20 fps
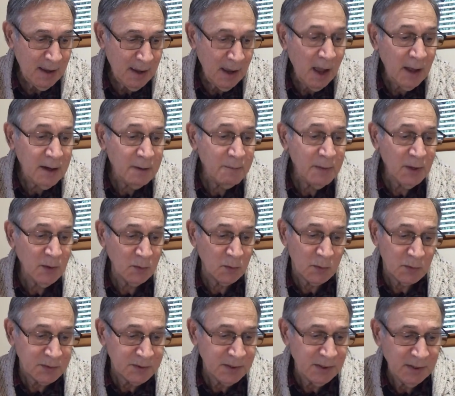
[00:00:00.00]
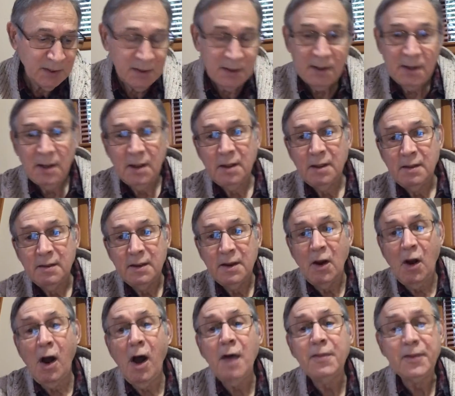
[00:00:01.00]
Unamused, the
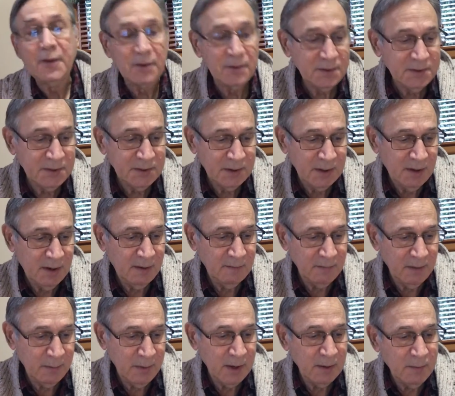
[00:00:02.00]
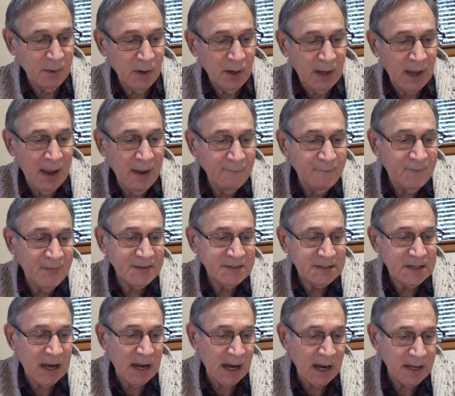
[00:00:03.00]
authors of the Big Book
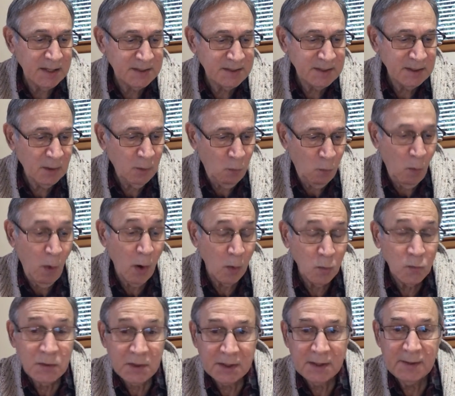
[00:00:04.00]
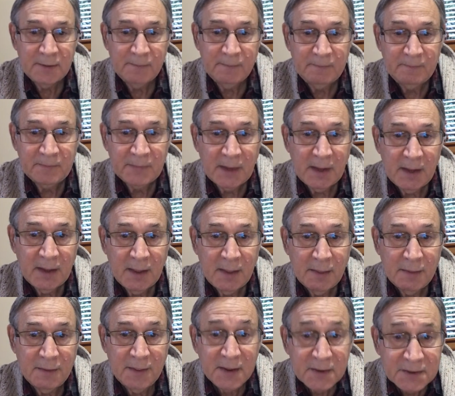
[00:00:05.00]
emphasize, quote,
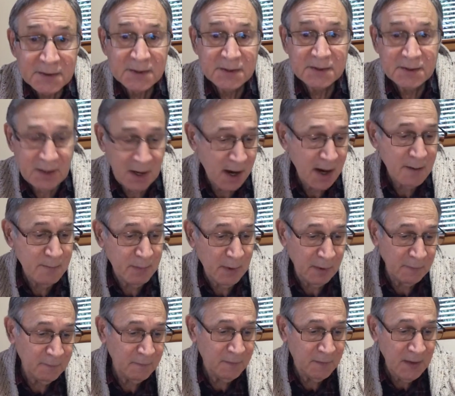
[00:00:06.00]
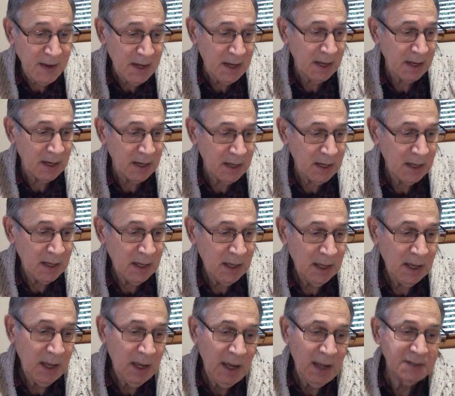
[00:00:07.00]
"This type of thinking
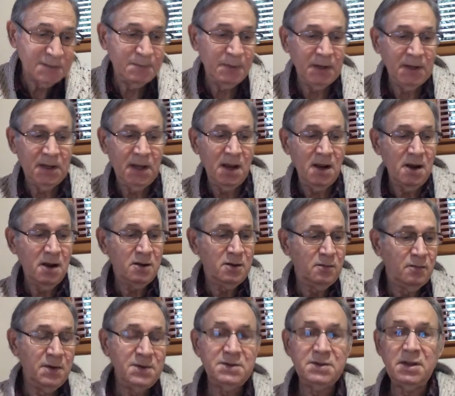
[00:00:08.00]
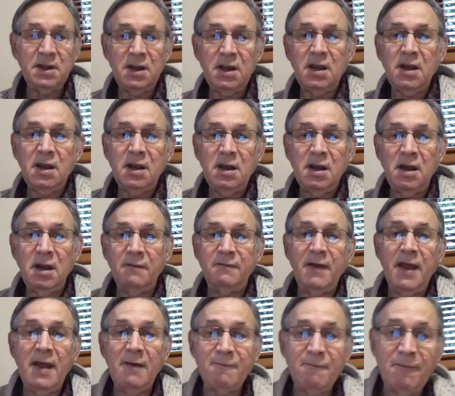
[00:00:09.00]
has been characteristic of
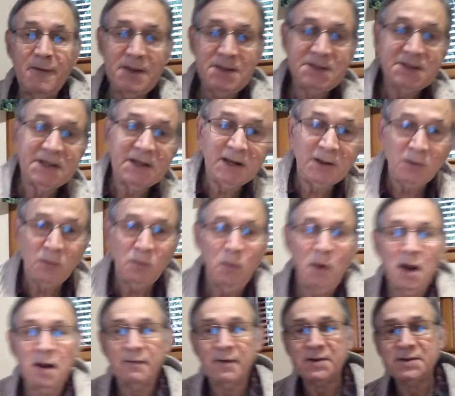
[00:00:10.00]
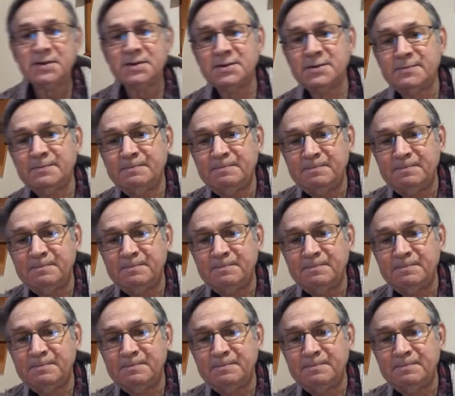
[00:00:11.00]
every single one of us."